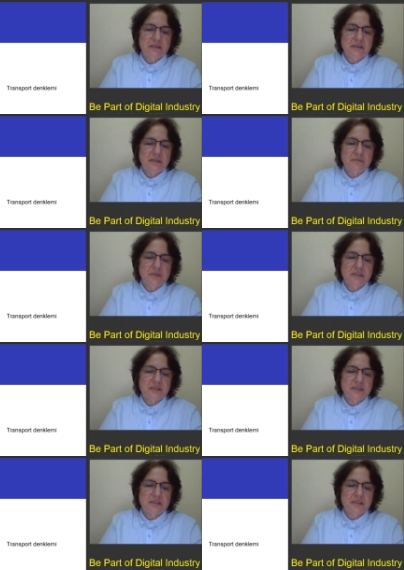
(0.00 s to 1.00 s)
That means
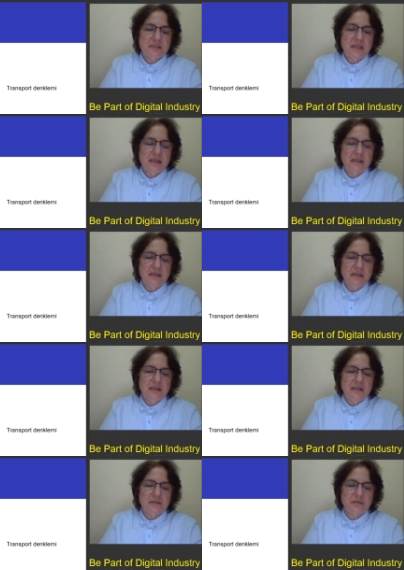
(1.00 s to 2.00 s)
this is the
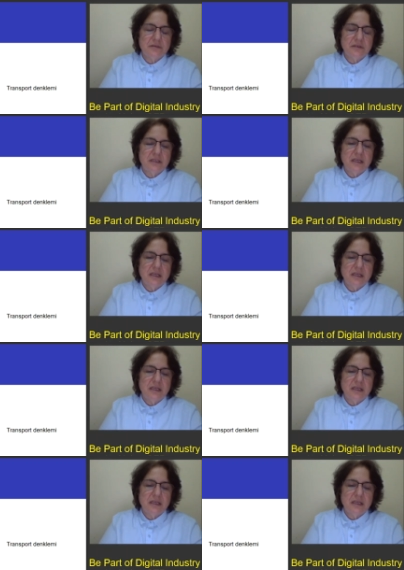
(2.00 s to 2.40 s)
inlet to the